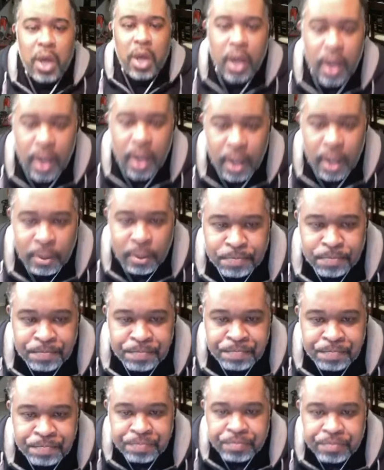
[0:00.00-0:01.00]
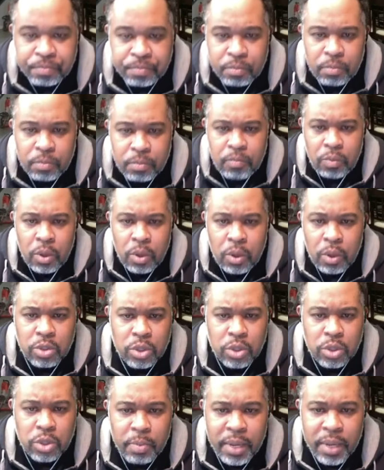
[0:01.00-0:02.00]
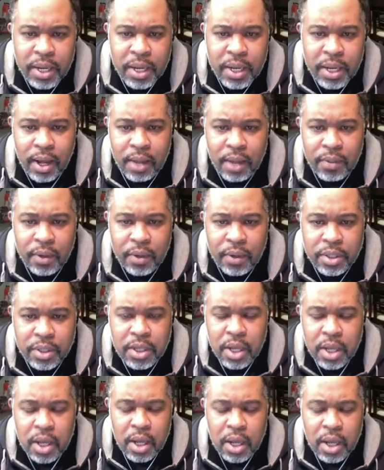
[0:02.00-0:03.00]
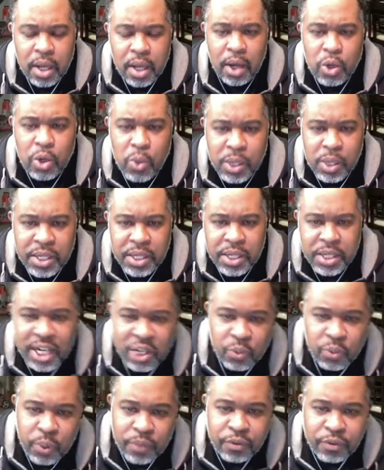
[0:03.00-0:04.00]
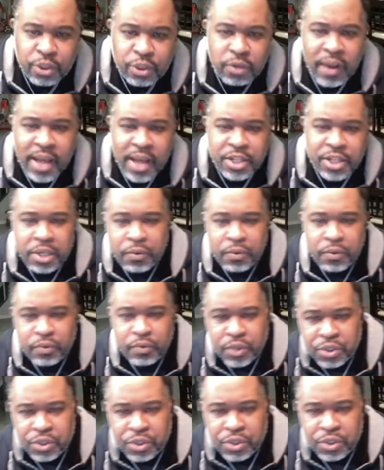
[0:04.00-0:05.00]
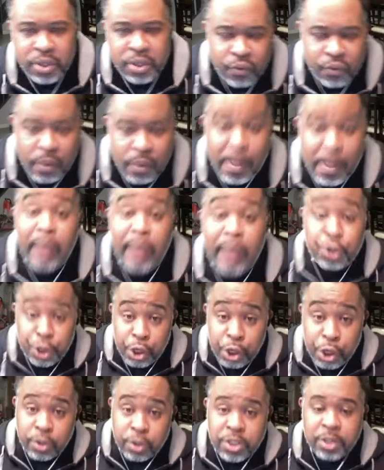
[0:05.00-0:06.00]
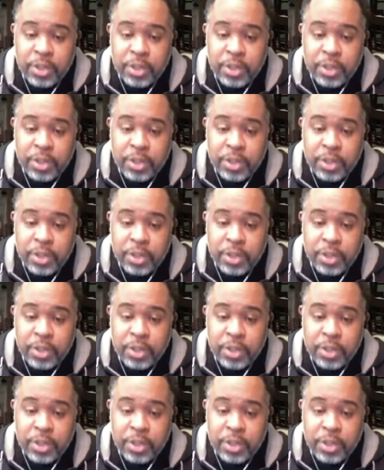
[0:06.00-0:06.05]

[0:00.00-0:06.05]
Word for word: Um, so many others uh, who are dealing with tragedy, certainly from our church.